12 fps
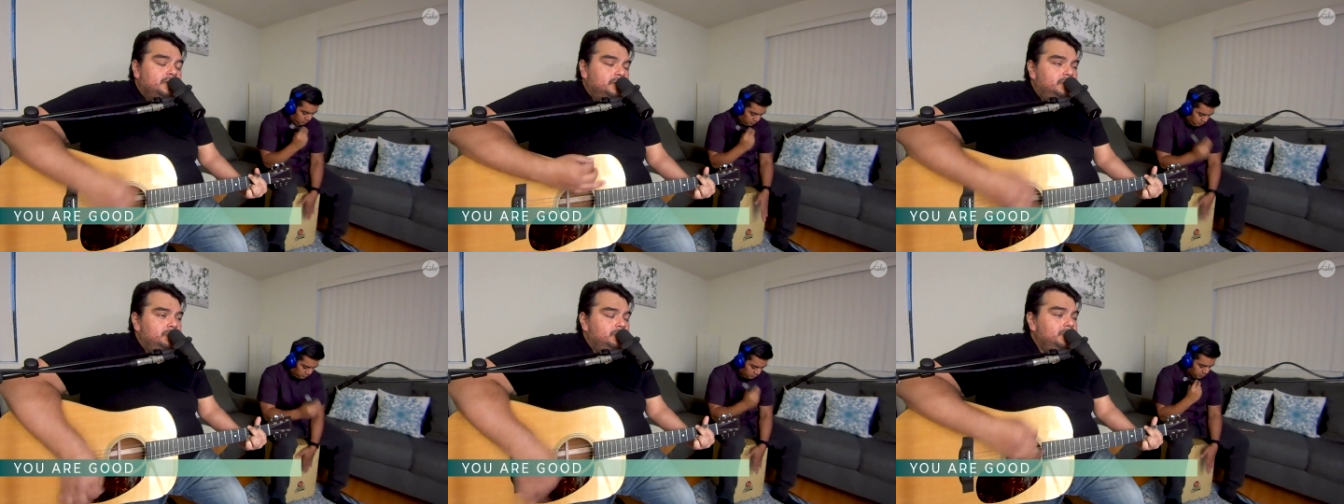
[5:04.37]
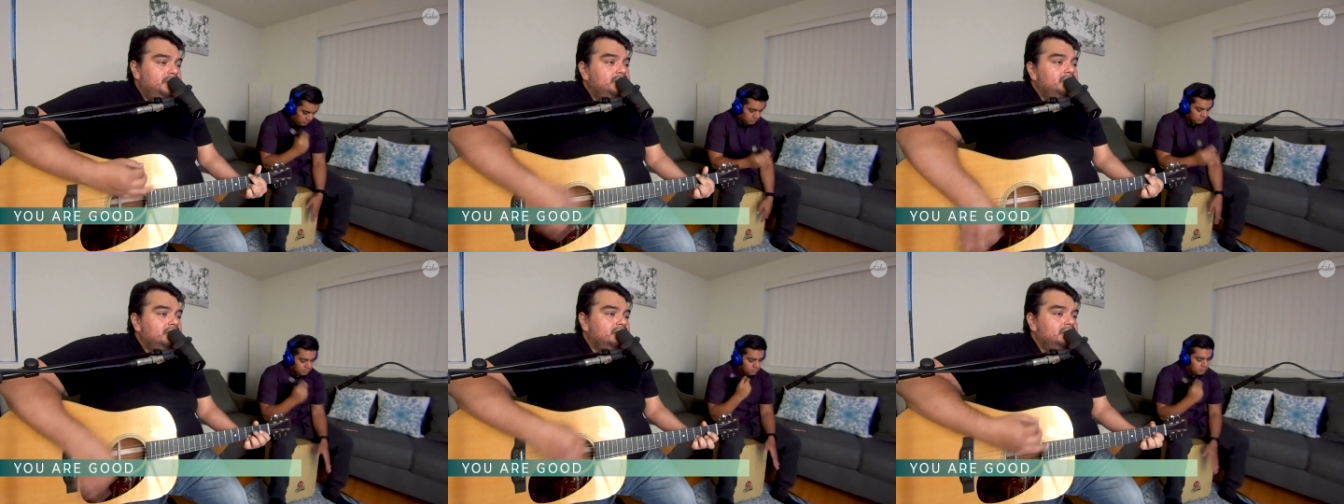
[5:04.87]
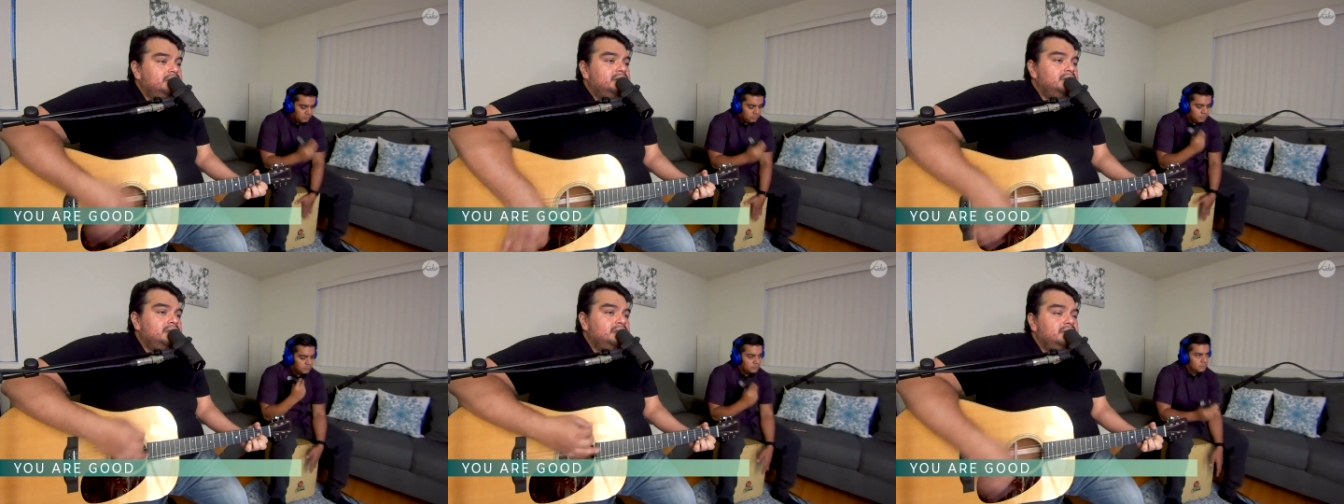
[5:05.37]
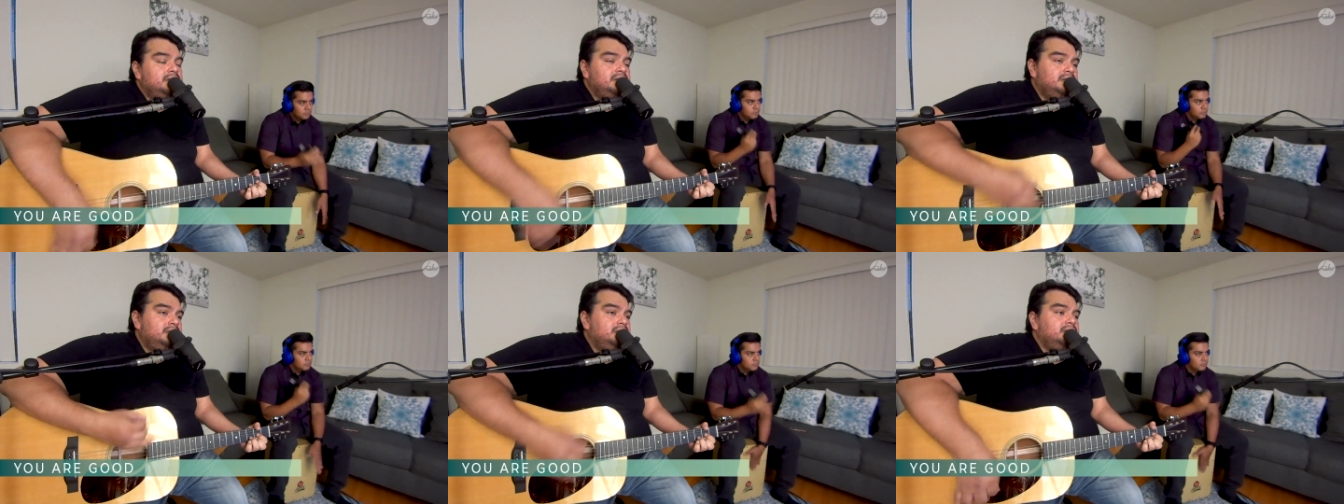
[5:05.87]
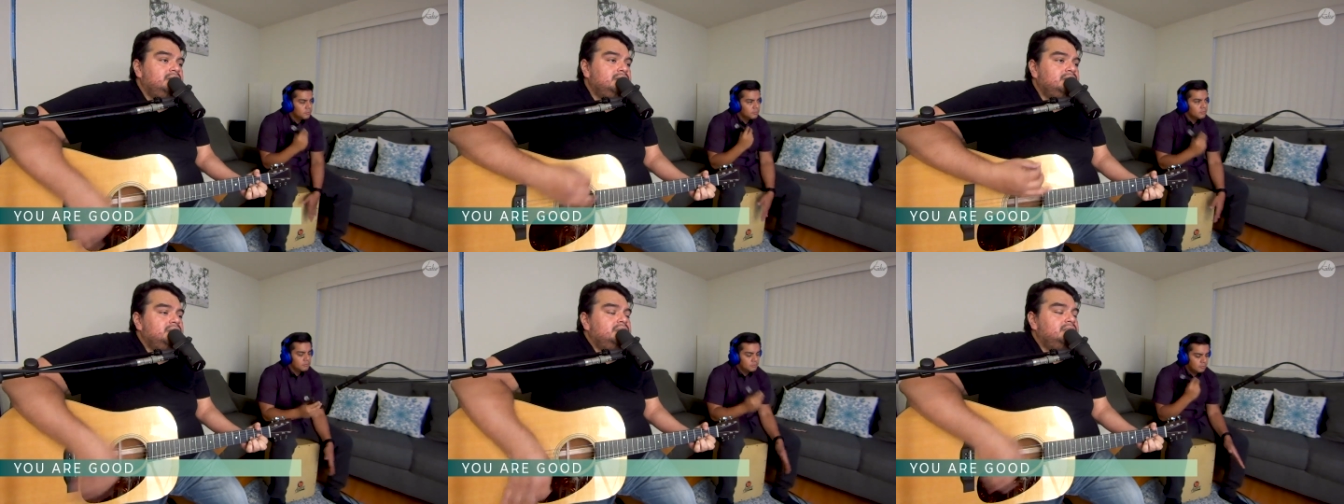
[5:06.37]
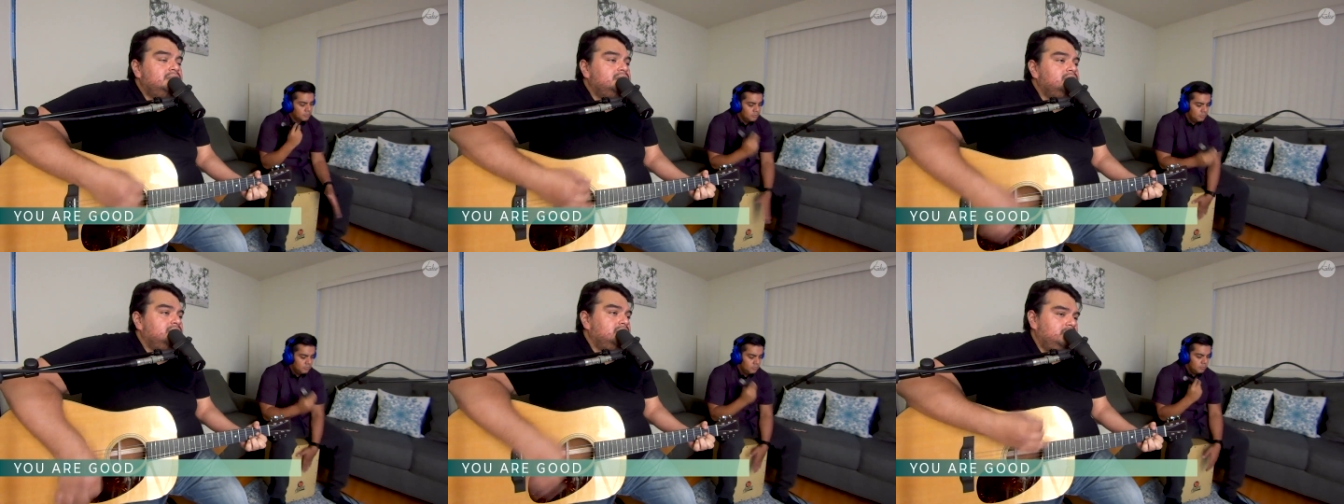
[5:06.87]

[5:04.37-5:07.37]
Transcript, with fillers: You are good.